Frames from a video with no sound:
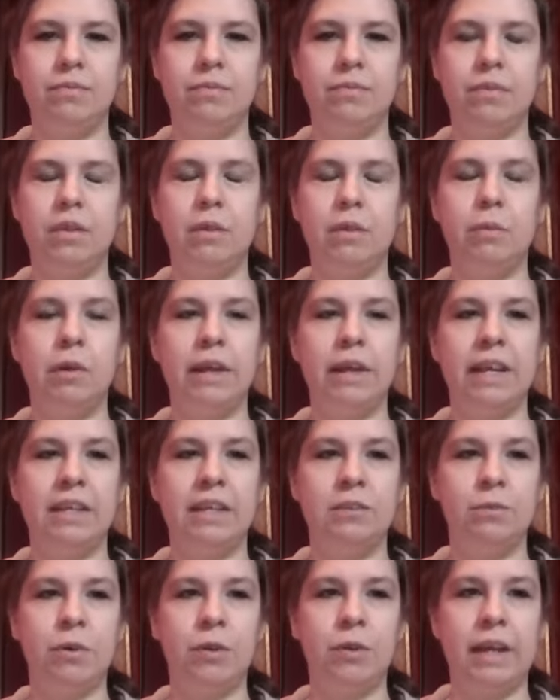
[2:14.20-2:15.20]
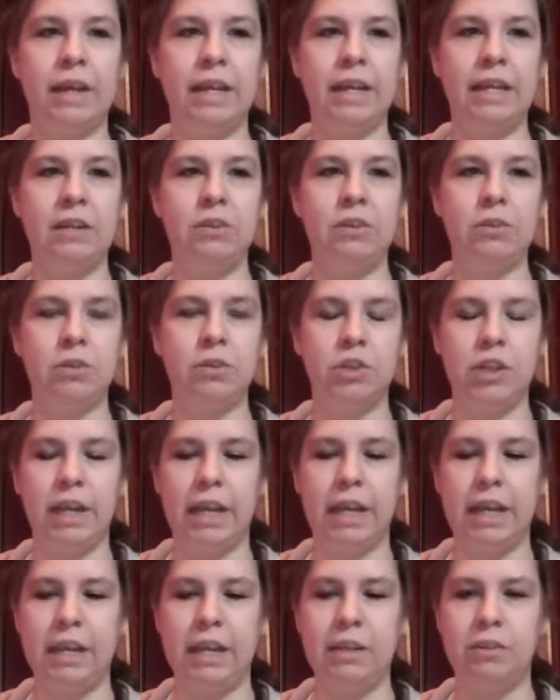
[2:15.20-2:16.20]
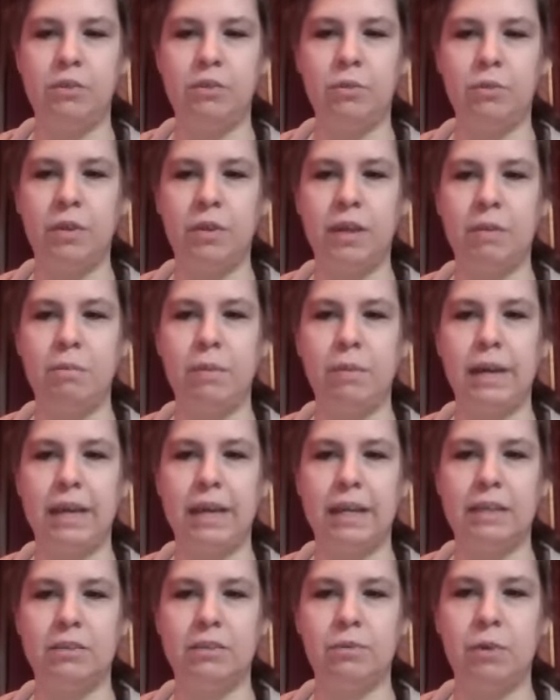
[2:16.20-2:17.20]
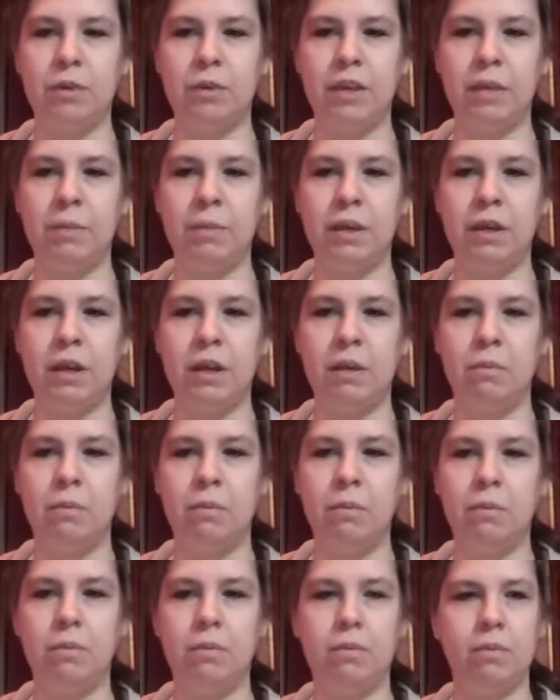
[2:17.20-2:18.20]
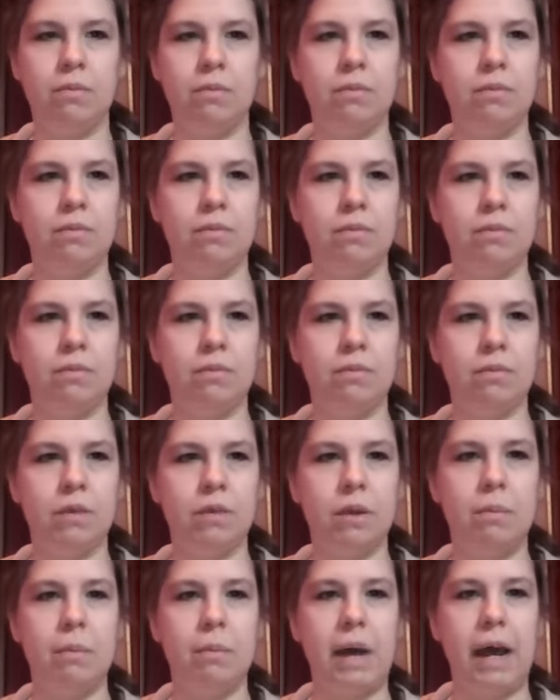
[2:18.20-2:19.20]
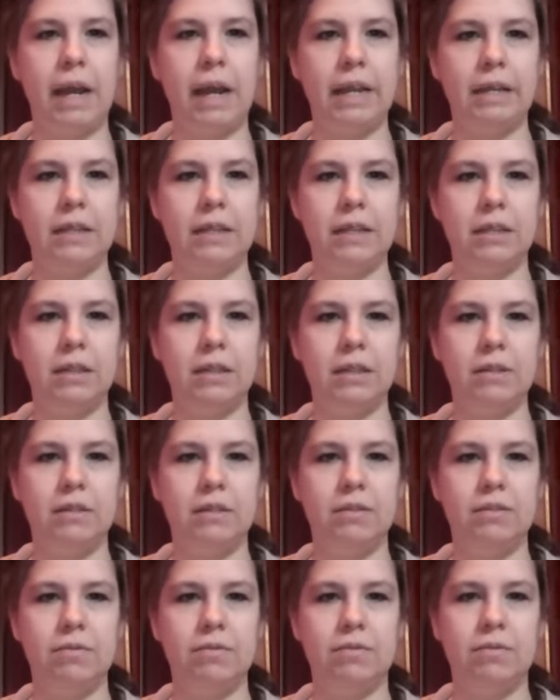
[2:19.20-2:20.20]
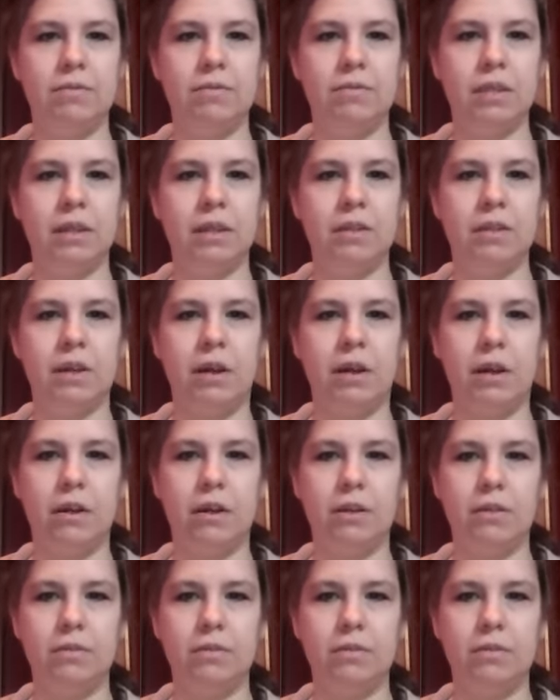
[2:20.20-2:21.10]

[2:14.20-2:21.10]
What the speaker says: and the place where they interchange, where they mix, where they become combined is the heart.